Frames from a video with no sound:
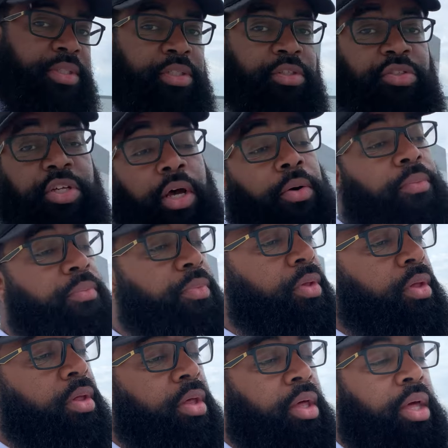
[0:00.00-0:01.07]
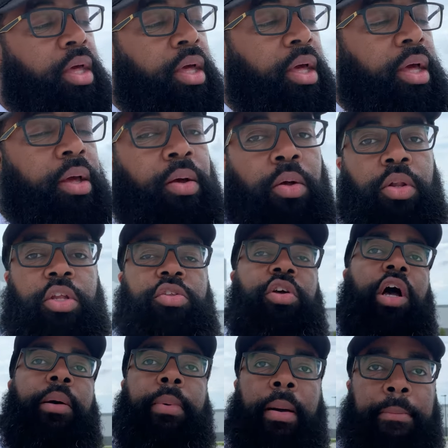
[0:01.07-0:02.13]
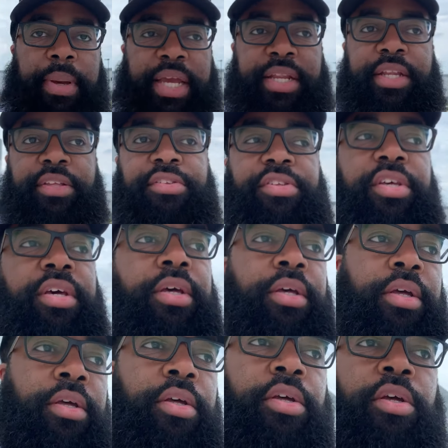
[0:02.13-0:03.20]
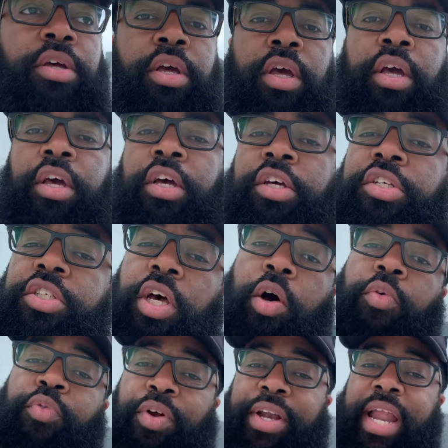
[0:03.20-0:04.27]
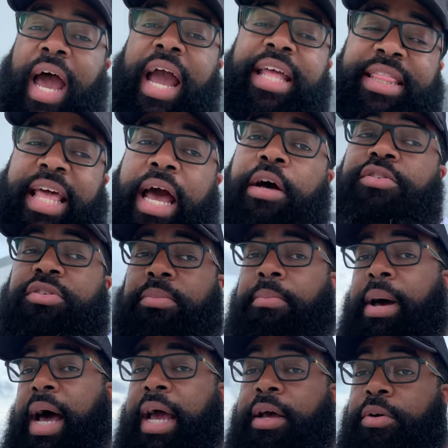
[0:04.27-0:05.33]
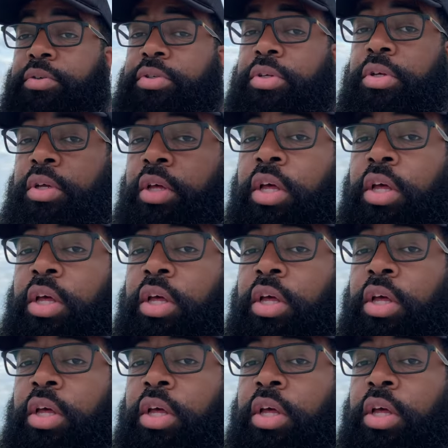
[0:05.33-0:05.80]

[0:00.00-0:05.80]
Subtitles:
So let's talk about maintenance. So for 9,000 miles,